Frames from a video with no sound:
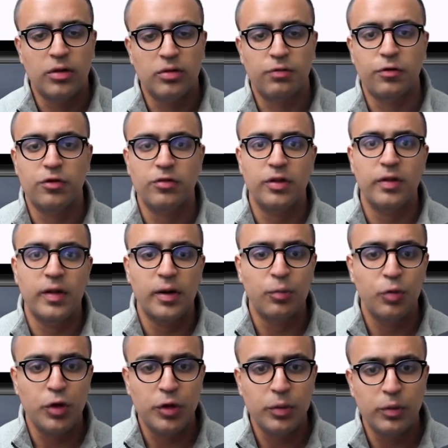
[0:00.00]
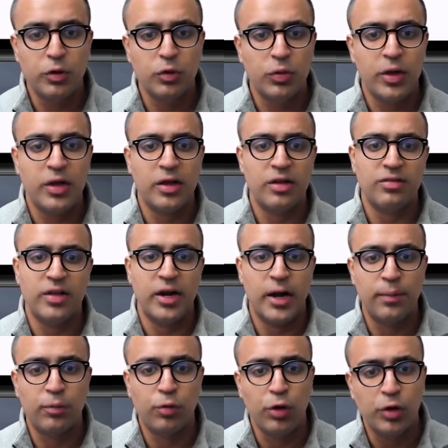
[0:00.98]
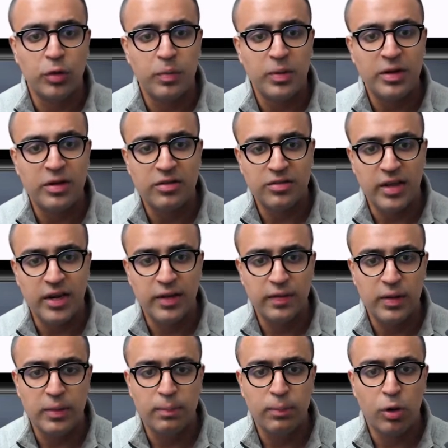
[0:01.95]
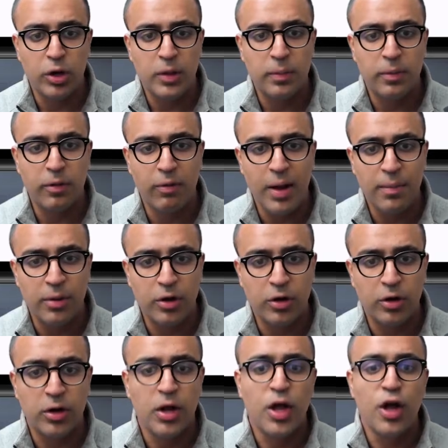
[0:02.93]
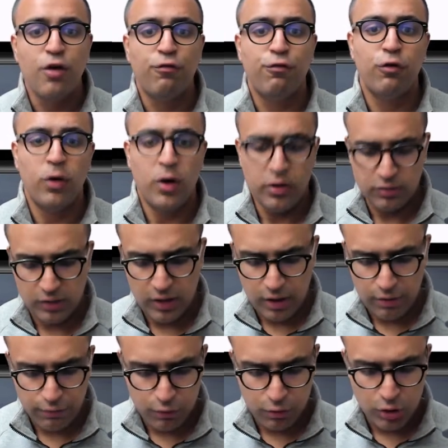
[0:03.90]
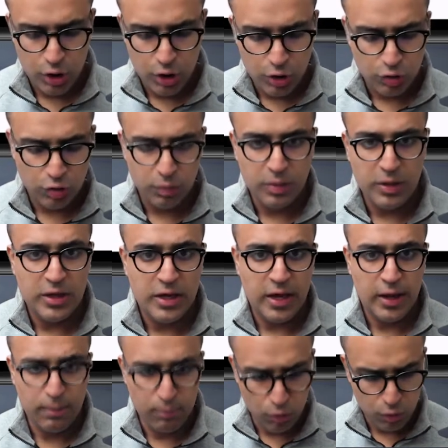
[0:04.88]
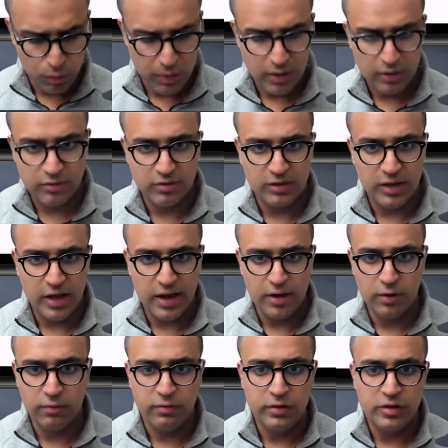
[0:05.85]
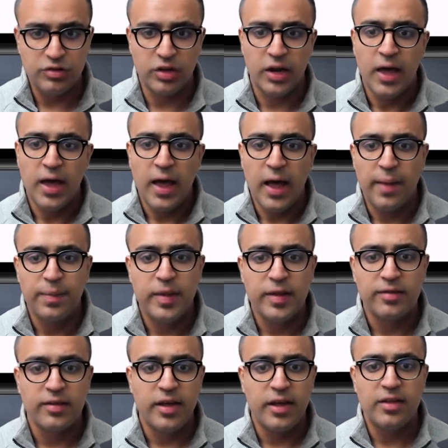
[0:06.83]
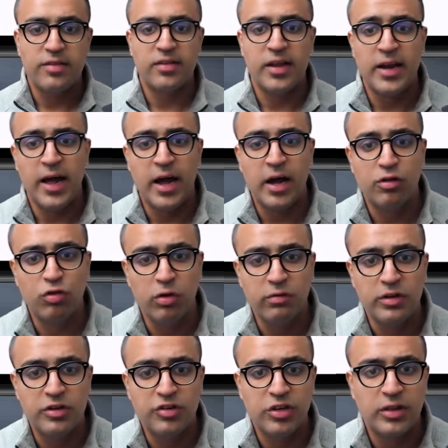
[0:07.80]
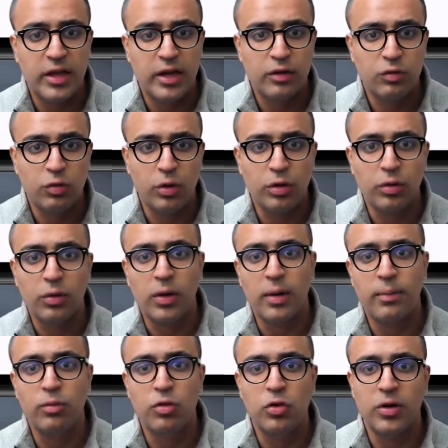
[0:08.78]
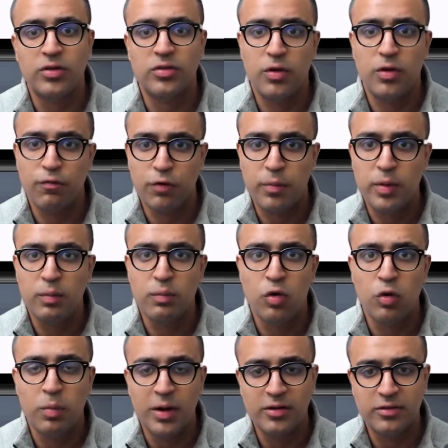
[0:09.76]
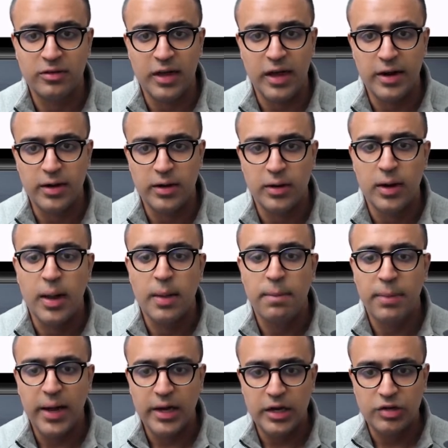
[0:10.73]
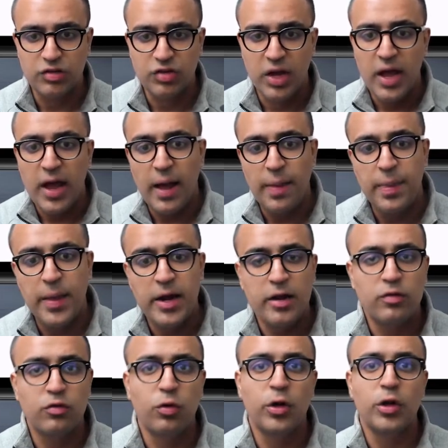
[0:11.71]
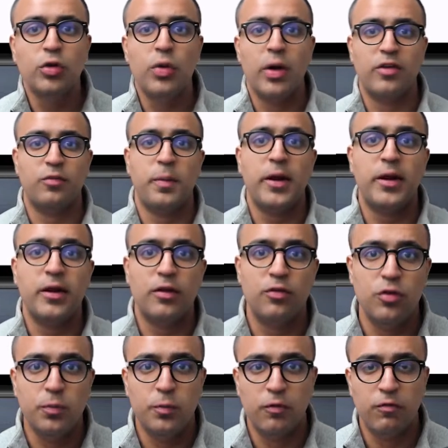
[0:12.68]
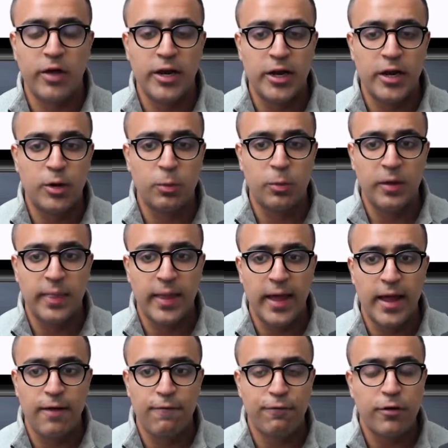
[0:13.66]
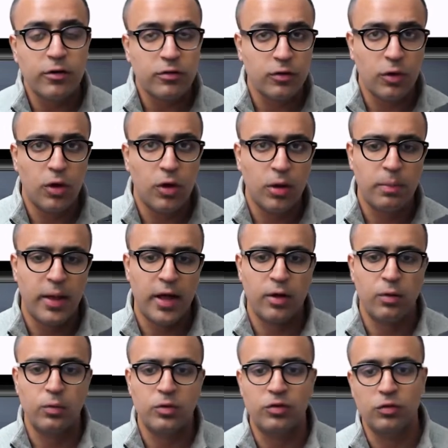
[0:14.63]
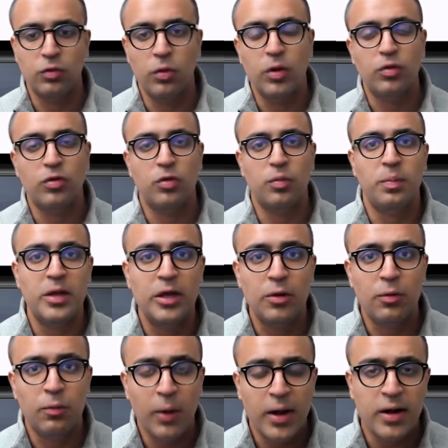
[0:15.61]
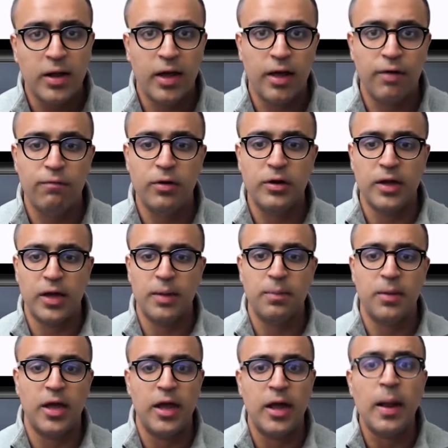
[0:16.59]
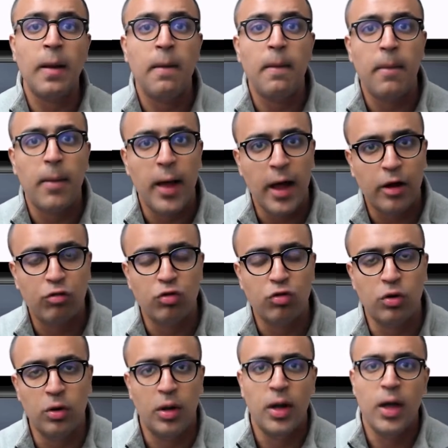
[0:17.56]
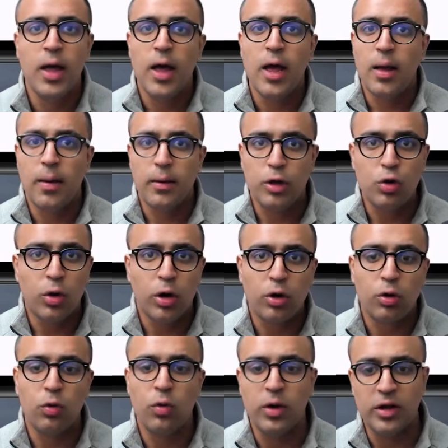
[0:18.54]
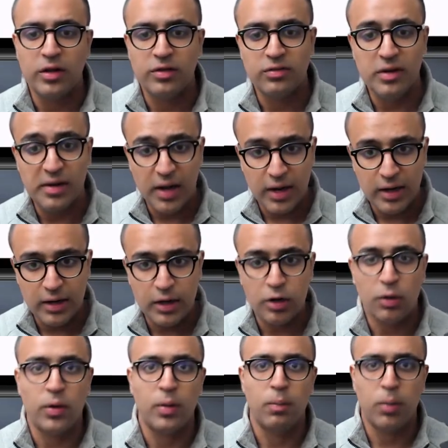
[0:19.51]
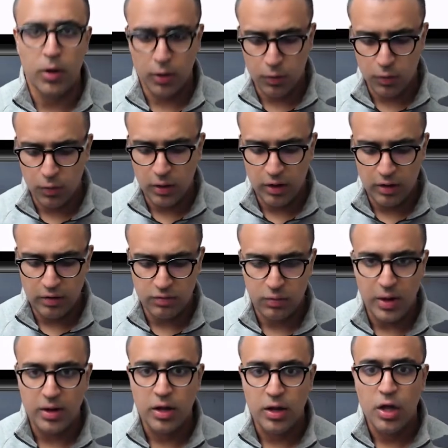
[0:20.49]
The first thing that I'm going to be doing is that I'm going to be setting the body parameter for our scaffold to be a mobile scanner widget, and this is an actual widget that is going to come to us from the mobile scanner package, and then it's going to expect us to provide it with a function callback which is going to be run every time a actual QR code is detected or a barcode is read.